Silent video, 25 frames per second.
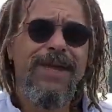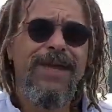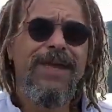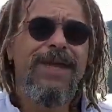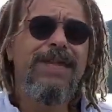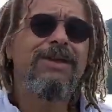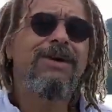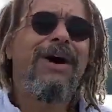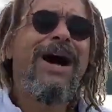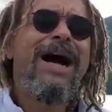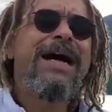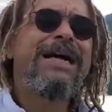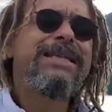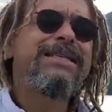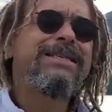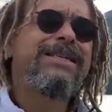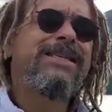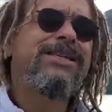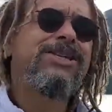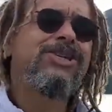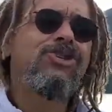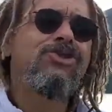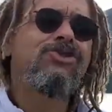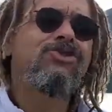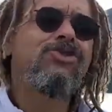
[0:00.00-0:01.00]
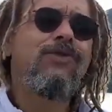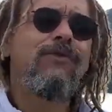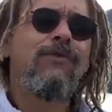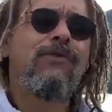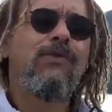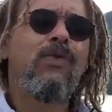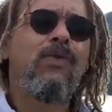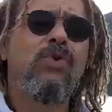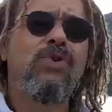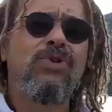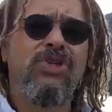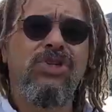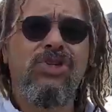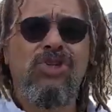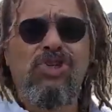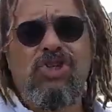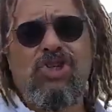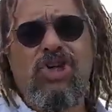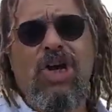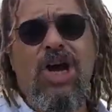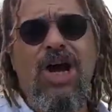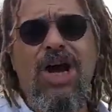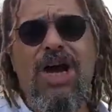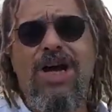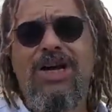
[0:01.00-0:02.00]
Now, as these Union forces
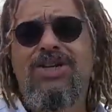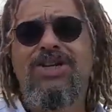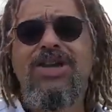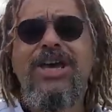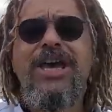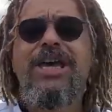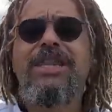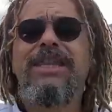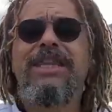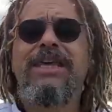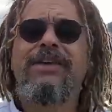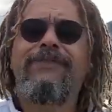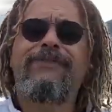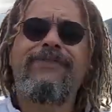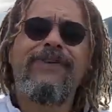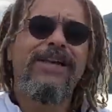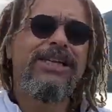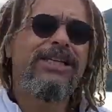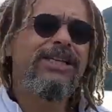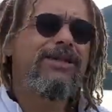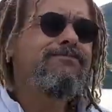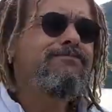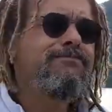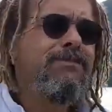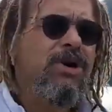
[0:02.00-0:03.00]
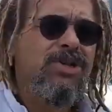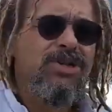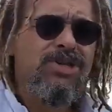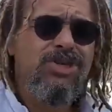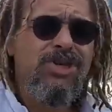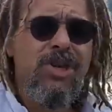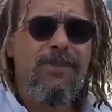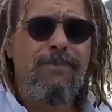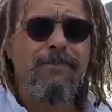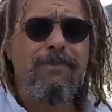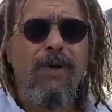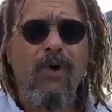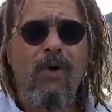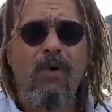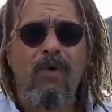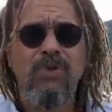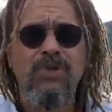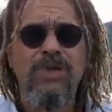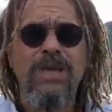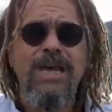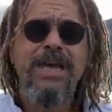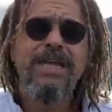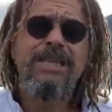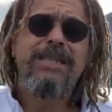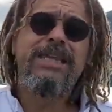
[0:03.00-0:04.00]
charged, they faced musket balls,
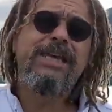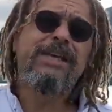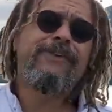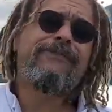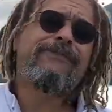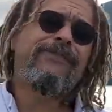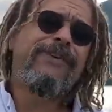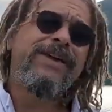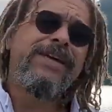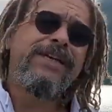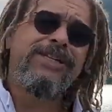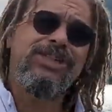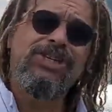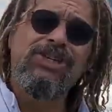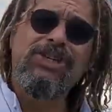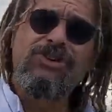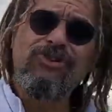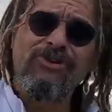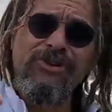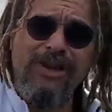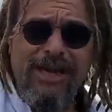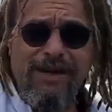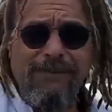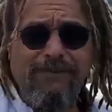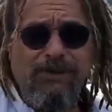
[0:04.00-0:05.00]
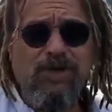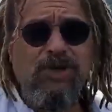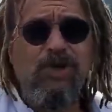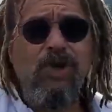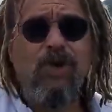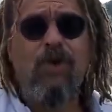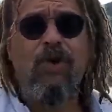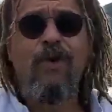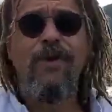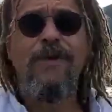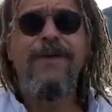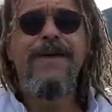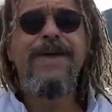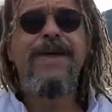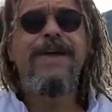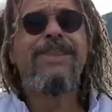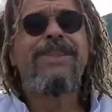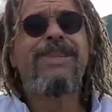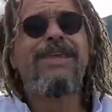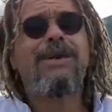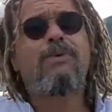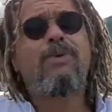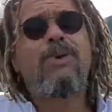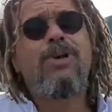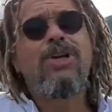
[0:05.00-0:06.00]
they faced grape shot,
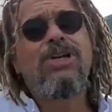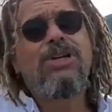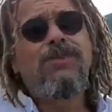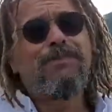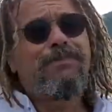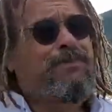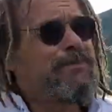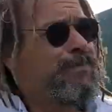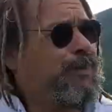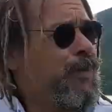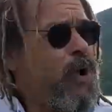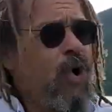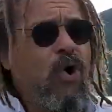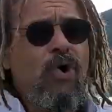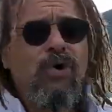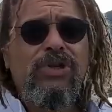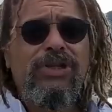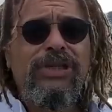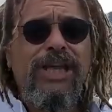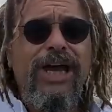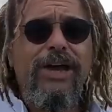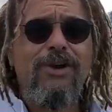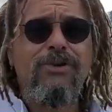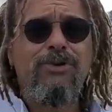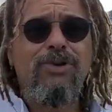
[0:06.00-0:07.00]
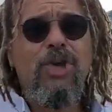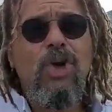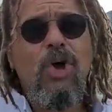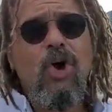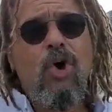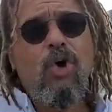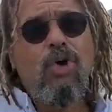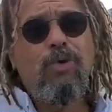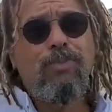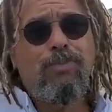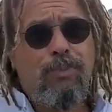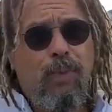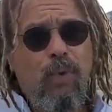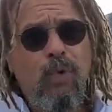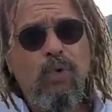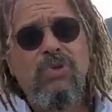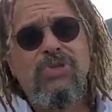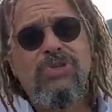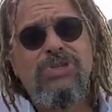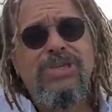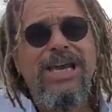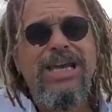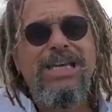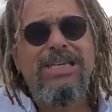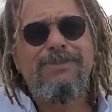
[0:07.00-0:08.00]
they were bogged down on both
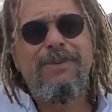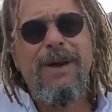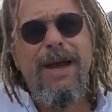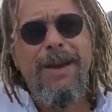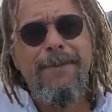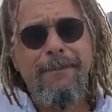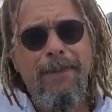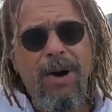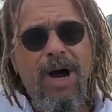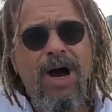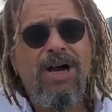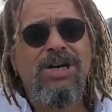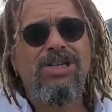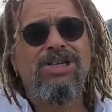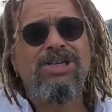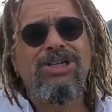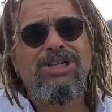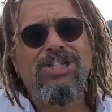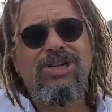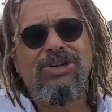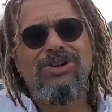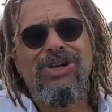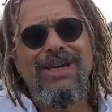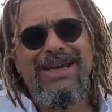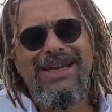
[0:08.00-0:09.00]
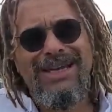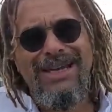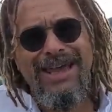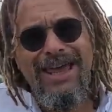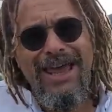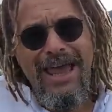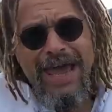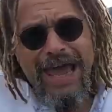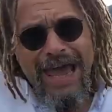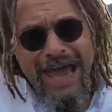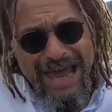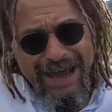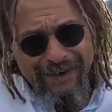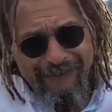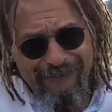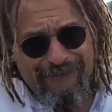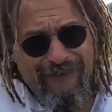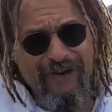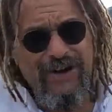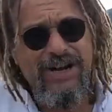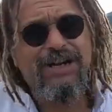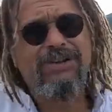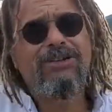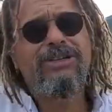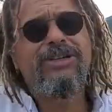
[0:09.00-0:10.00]
sides by marshy terrain,
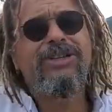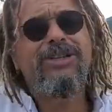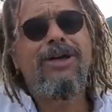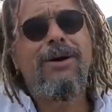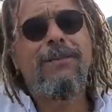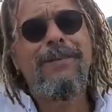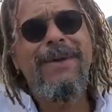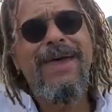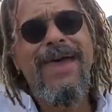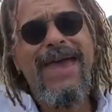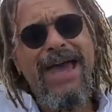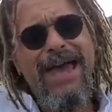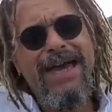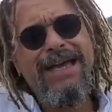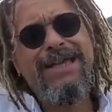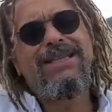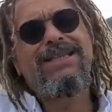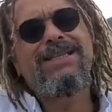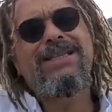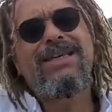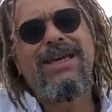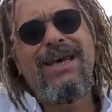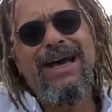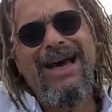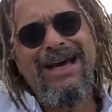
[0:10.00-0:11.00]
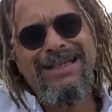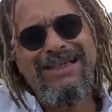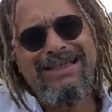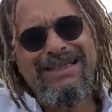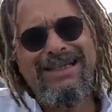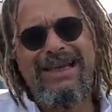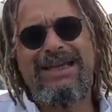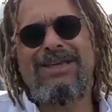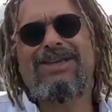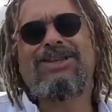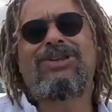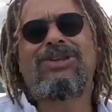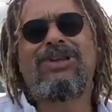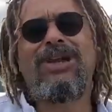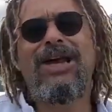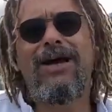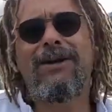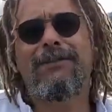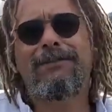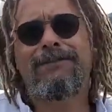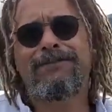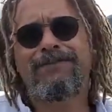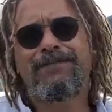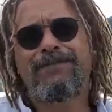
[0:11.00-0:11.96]
funneling them into a death trap.